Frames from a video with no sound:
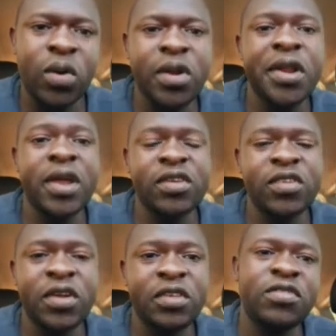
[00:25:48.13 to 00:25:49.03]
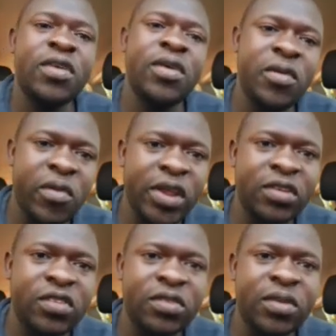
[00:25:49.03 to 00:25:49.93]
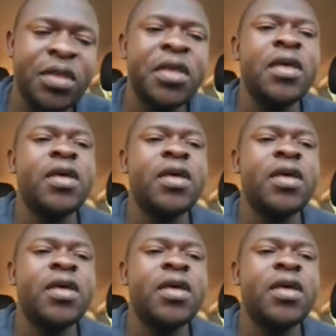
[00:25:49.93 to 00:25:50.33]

coronary arteries, right?